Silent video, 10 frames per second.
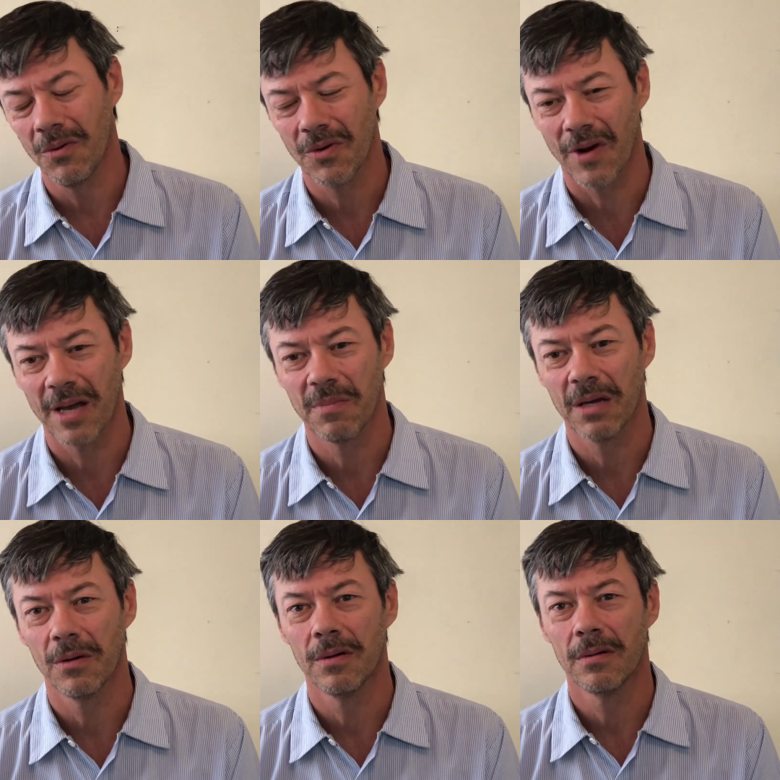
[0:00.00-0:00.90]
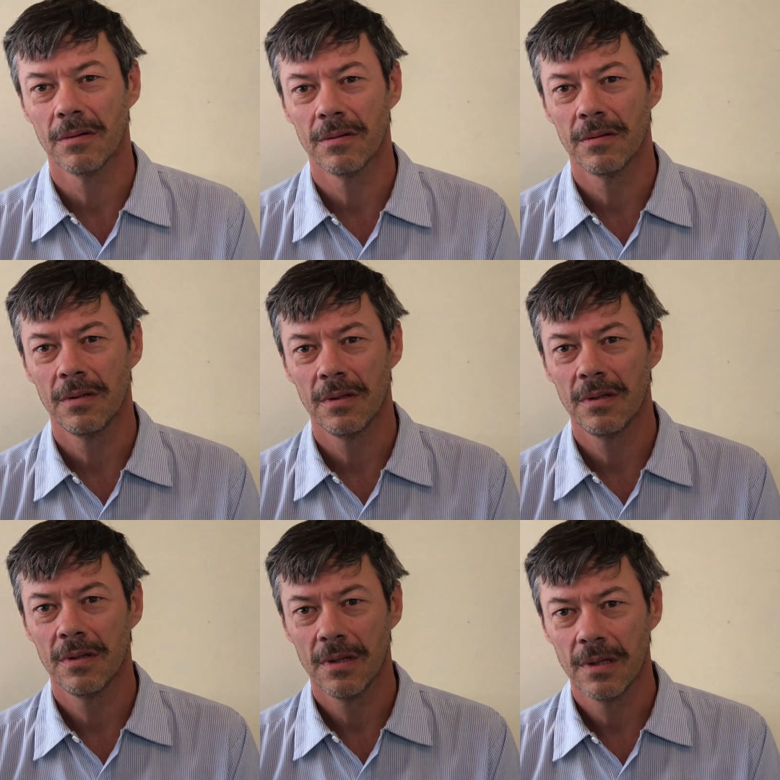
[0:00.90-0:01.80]
Don't cry, mijo.
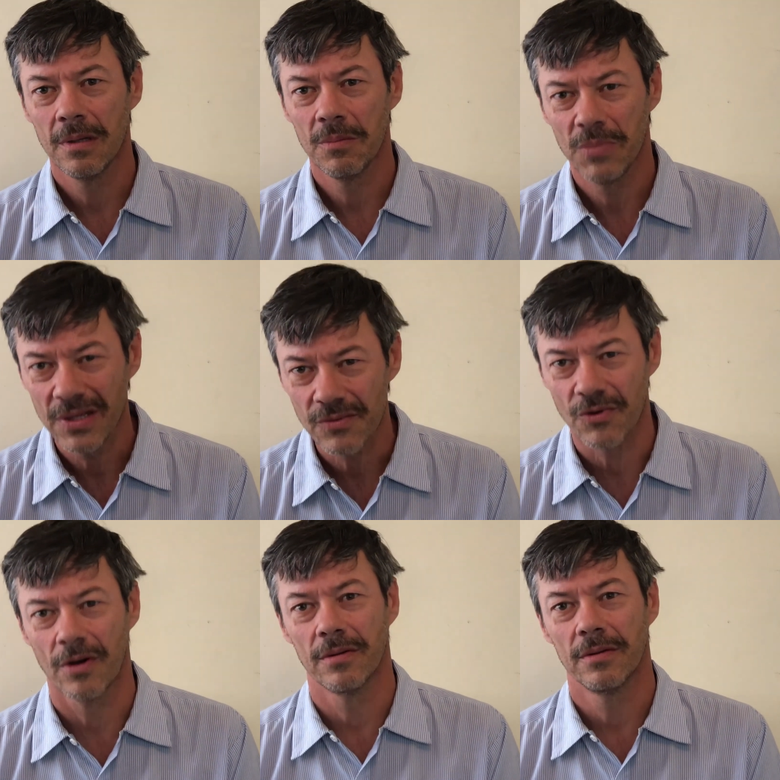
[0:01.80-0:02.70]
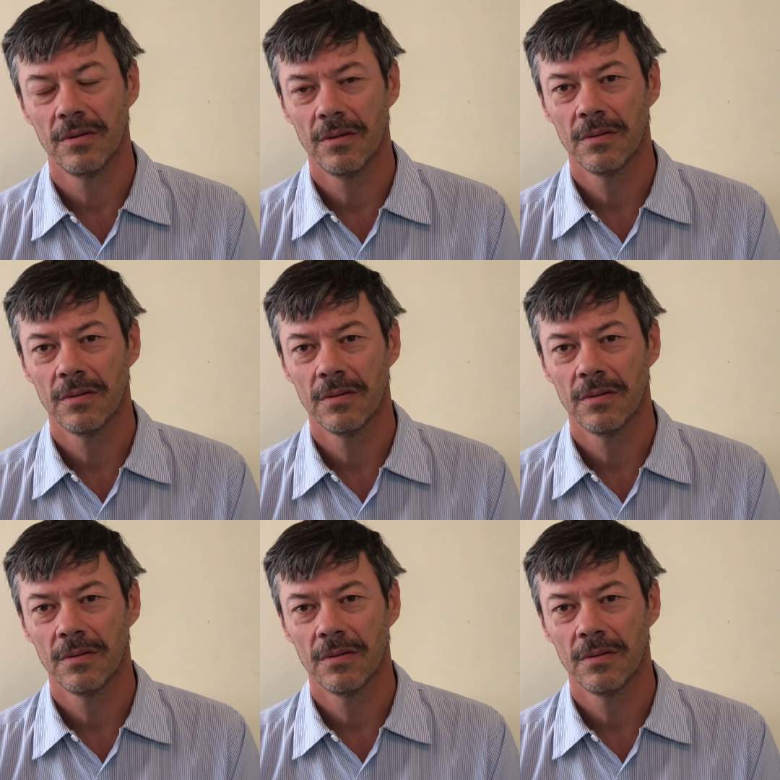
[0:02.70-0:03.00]
Be strong.